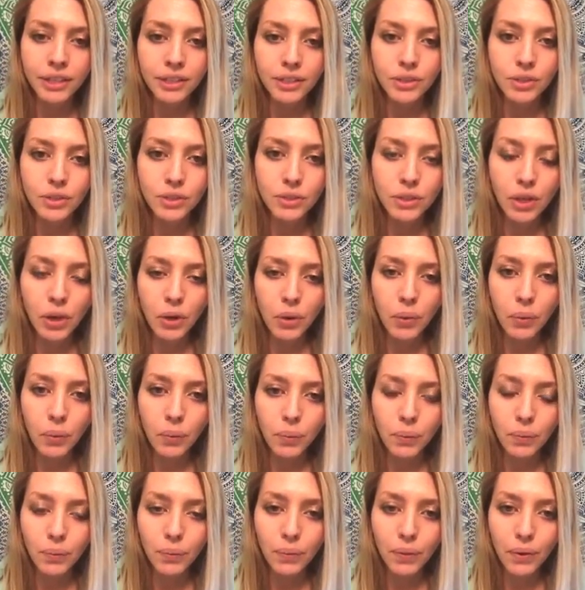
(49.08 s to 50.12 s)
So
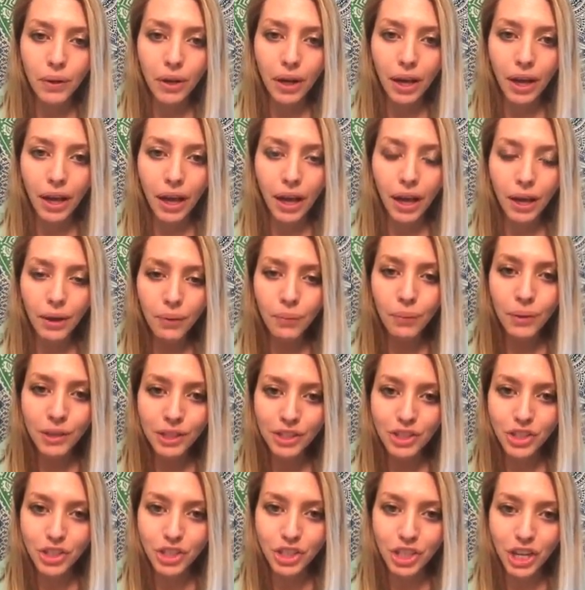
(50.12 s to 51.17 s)
I want
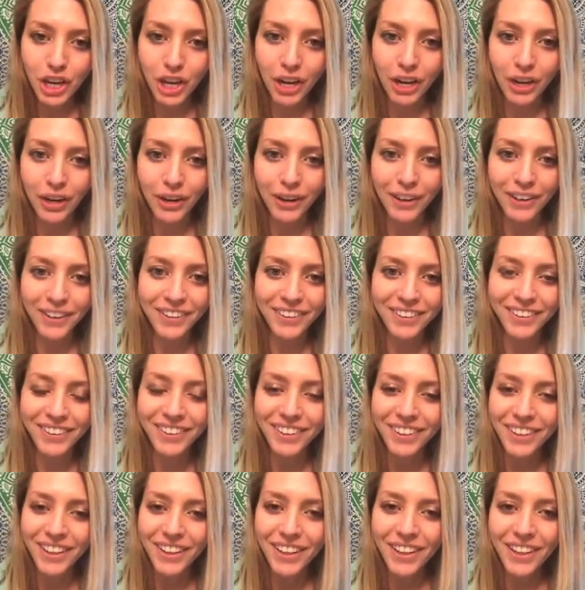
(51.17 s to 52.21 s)
to share
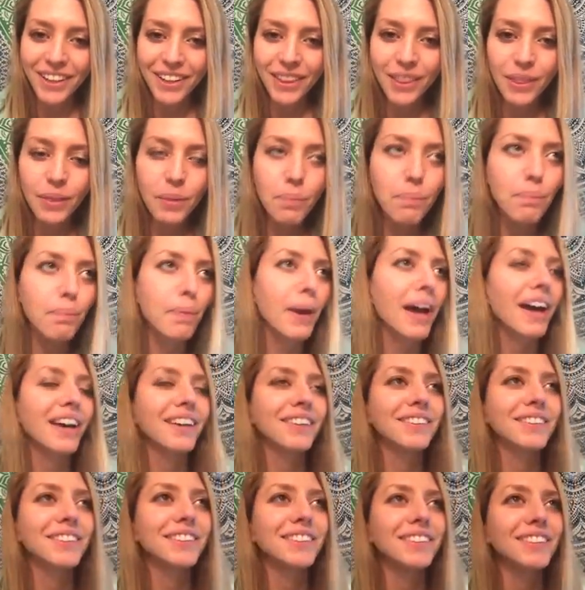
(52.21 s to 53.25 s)
the
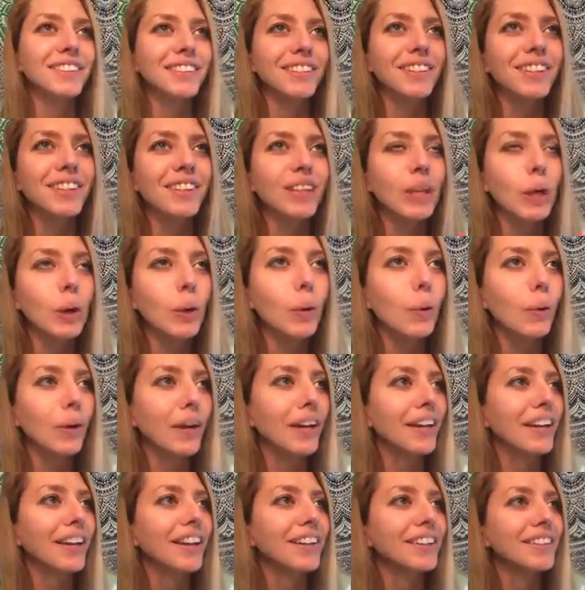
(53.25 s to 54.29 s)
best, the
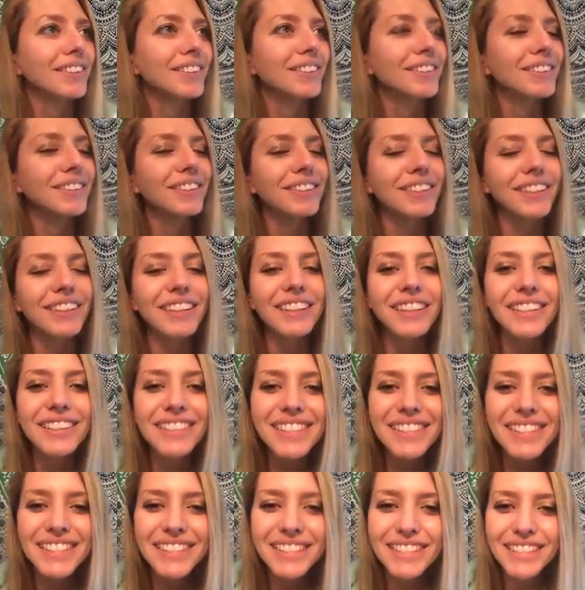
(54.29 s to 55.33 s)
quickest, the
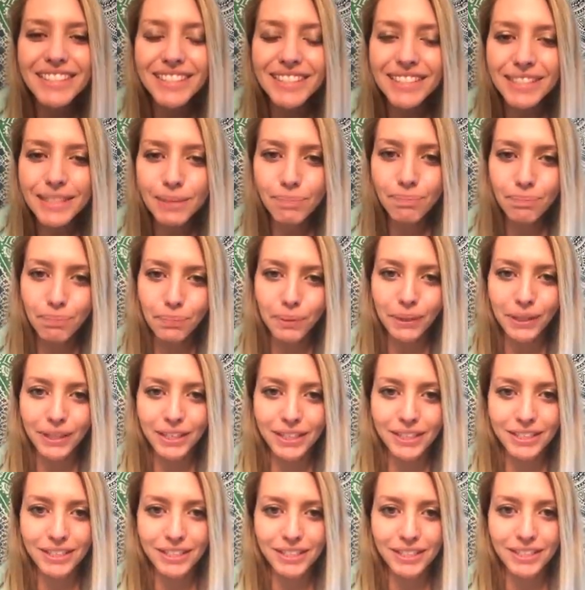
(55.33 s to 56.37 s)

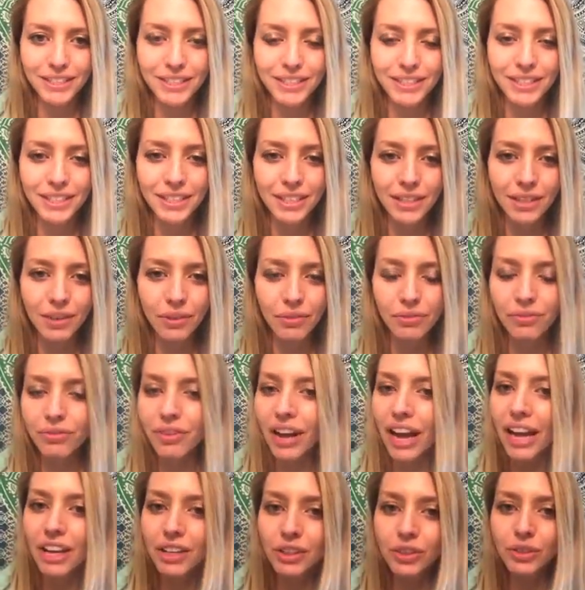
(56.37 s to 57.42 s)
simplest
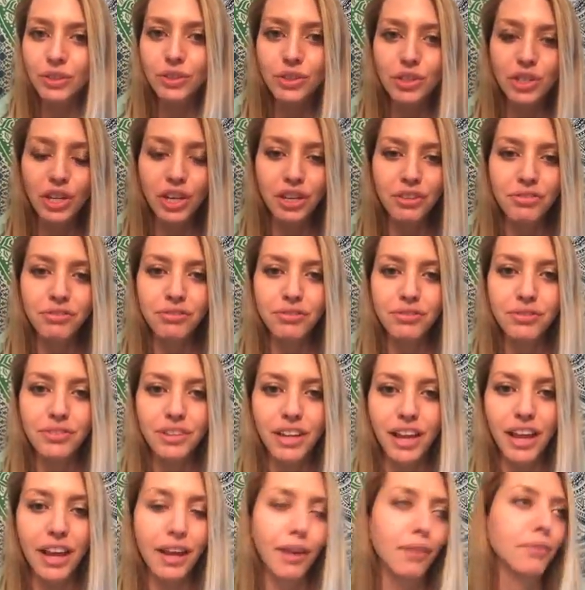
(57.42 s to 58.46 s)
radical shift
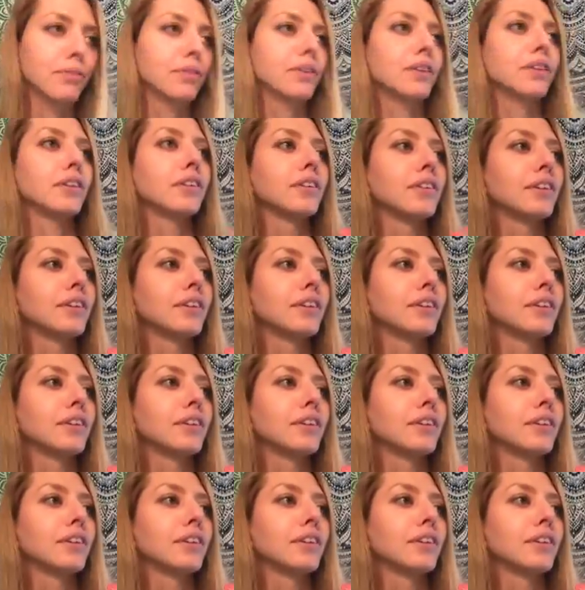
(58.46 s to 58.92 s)
ever.